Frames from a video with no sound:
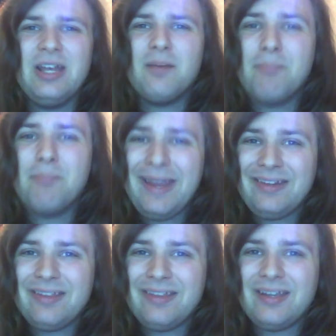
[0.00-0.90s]

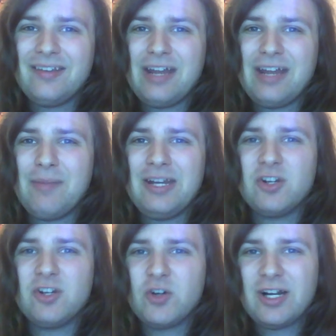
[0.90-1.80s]
mainly things that have been
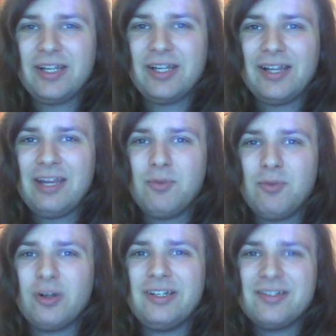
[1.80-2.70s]
either critically acclaimed
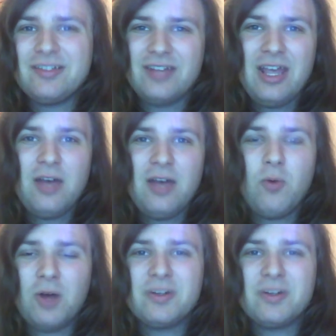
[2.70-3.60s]
or at least
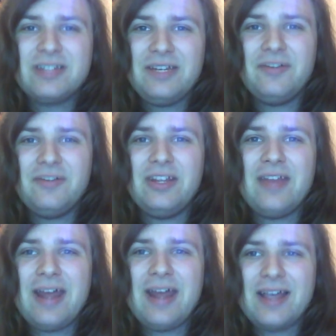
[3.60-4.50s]
well received in
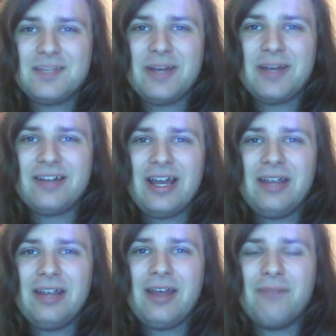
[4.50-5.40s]
that aspect. I
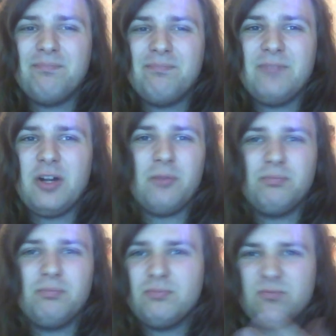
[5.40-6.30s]
have,
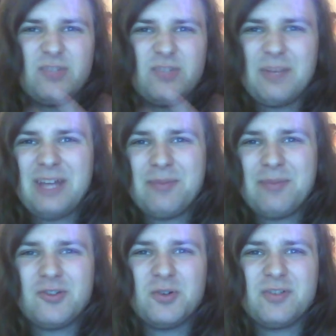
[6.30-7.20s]

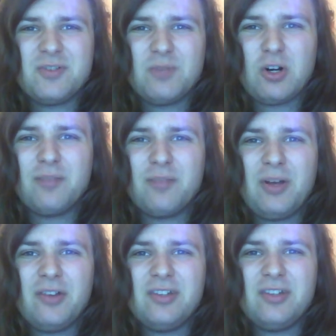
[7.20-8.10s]
sometimes thrown some
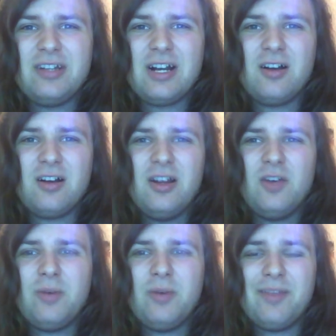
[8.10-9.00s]
curveballs in there
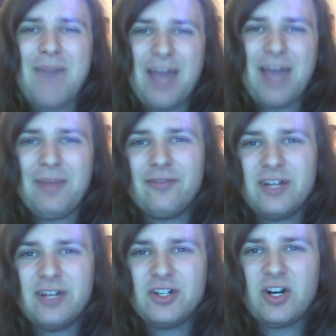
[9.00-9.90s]
with Pac-Man
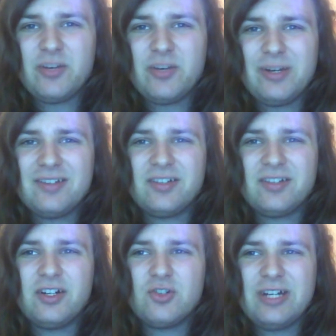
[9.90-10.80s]
for the Atari
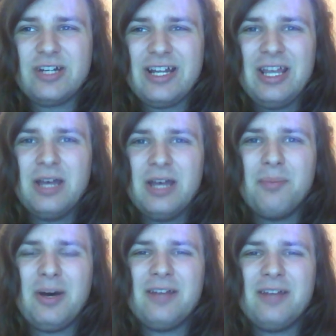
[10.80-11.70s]
2600,
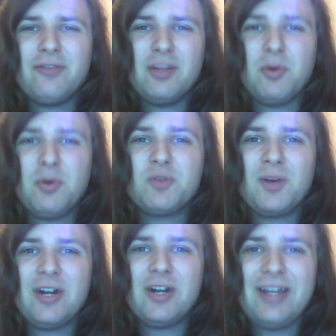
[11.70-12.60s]
but for the most
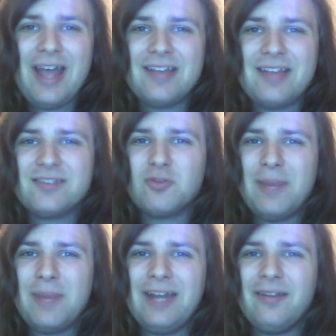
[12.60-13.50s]
part it has
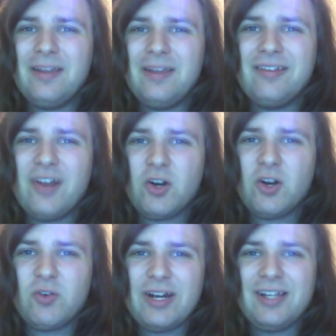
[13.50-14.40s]
remained things that are
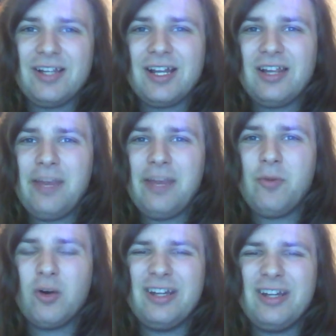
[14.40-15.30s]
critically
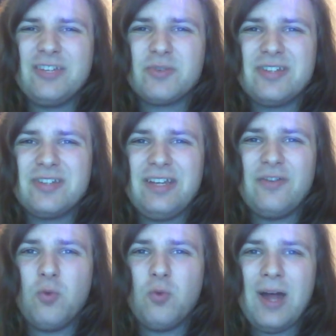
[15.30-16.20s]
acclaimed or at least
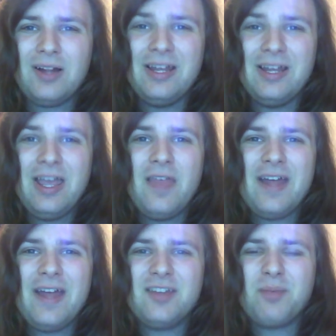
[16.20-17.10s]
received well.
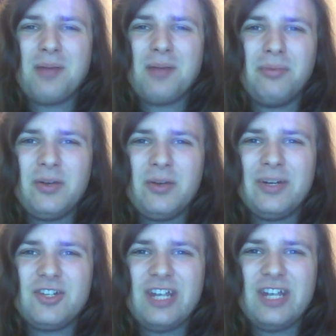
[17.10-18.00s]
That is probably going
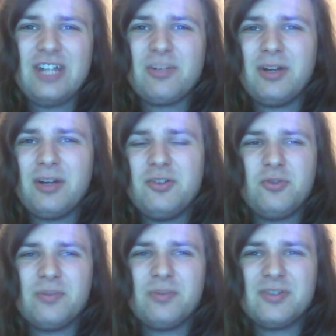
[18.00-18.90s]
to change. I'm going to do
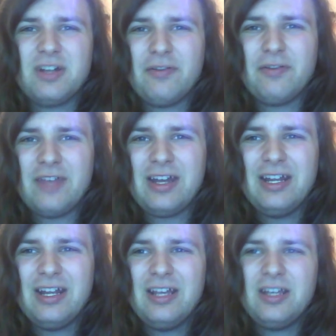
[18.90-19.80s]
some stuff that
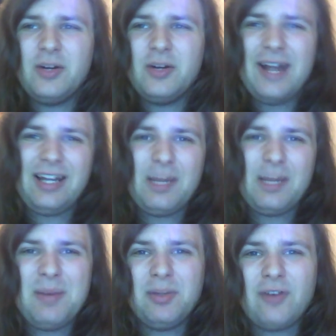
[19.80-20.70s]
not a lot of
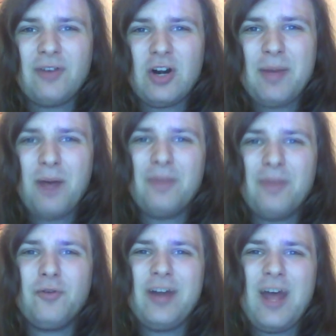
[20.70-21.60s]
people have heard about,
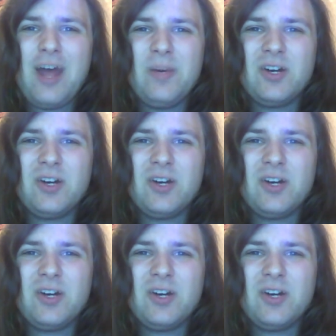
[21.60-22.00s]
but for now we are